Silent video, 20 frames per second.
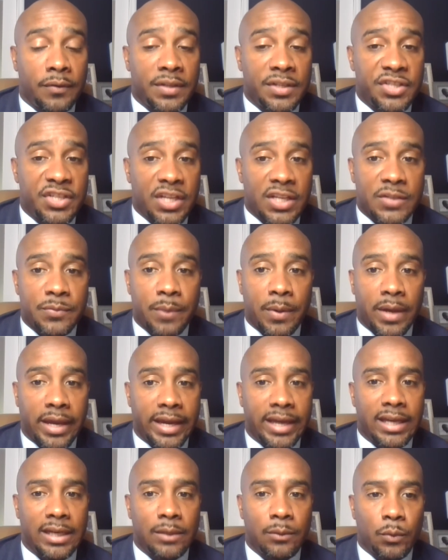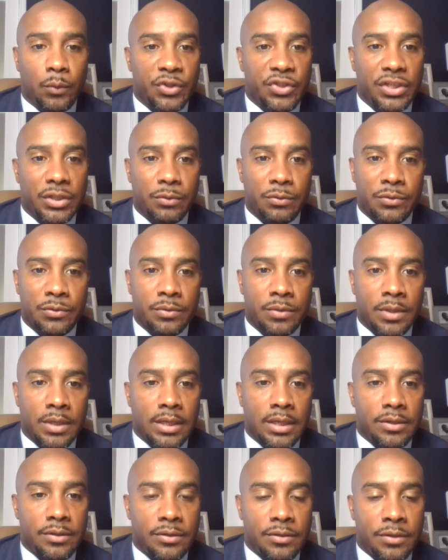of, intense pain where she was
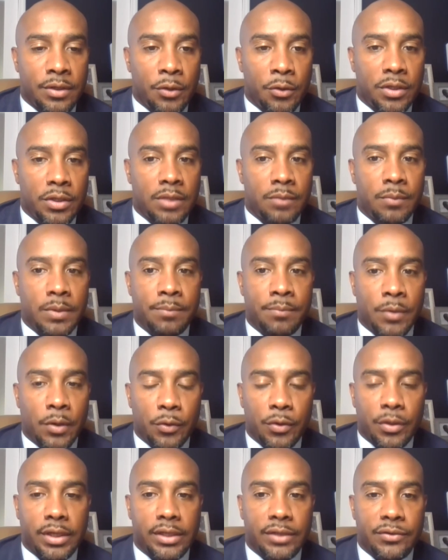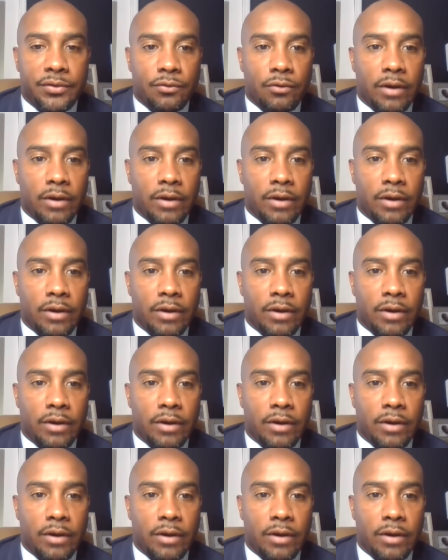noted to be moaning and